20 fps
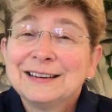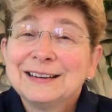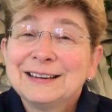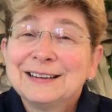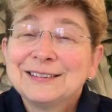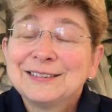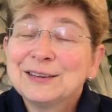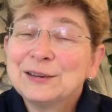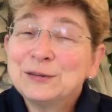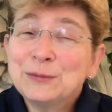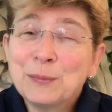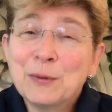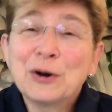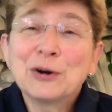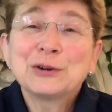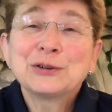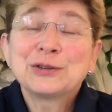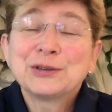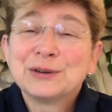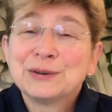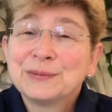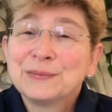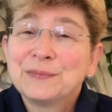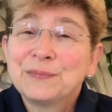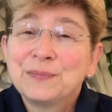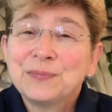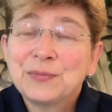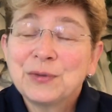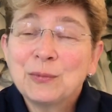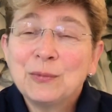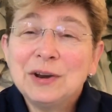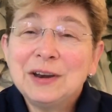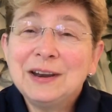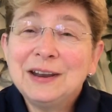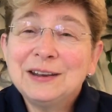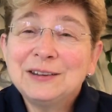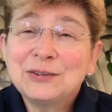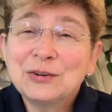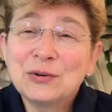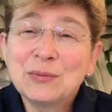since March, we
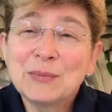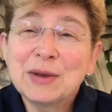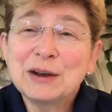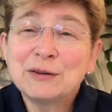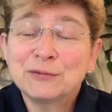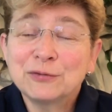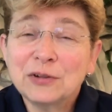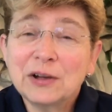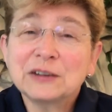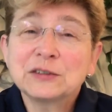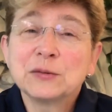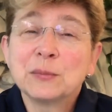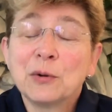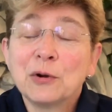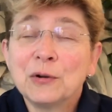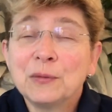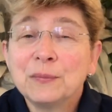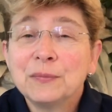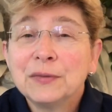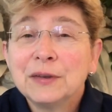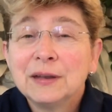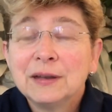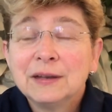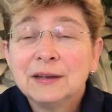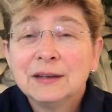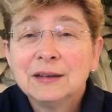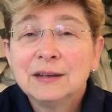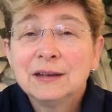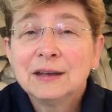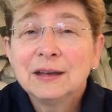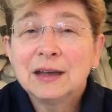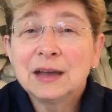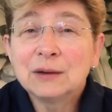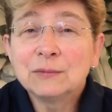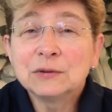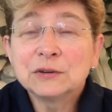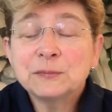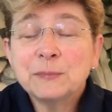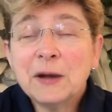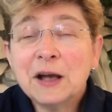need to remain flexible and
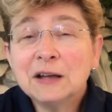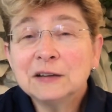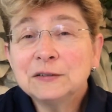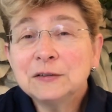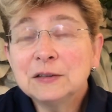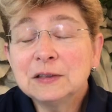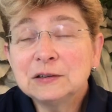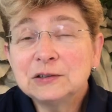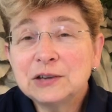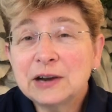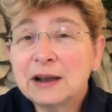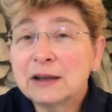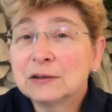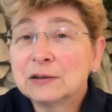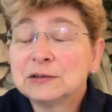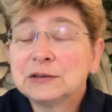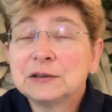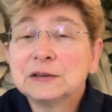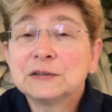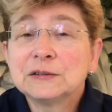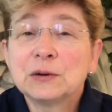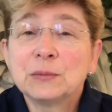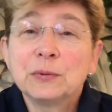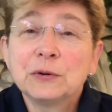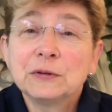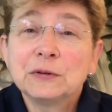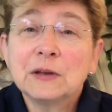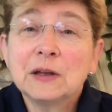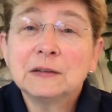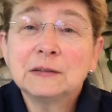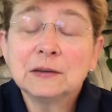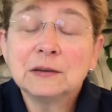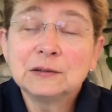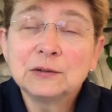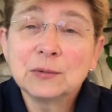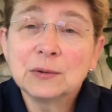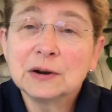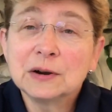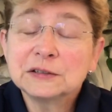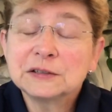respond to the challenges that are presented
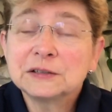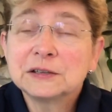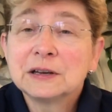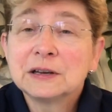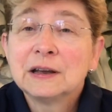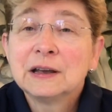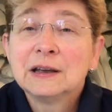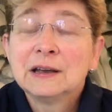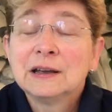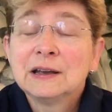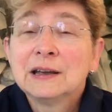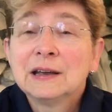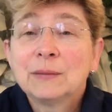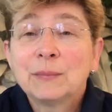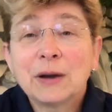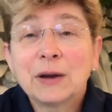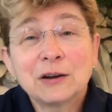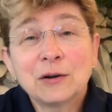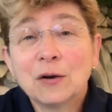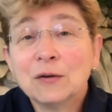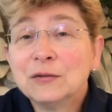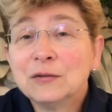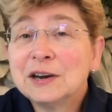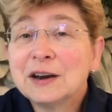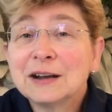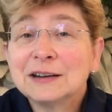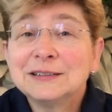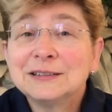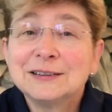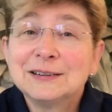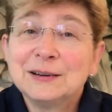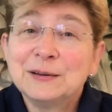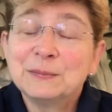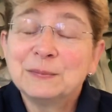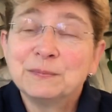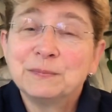to us by COVID-19.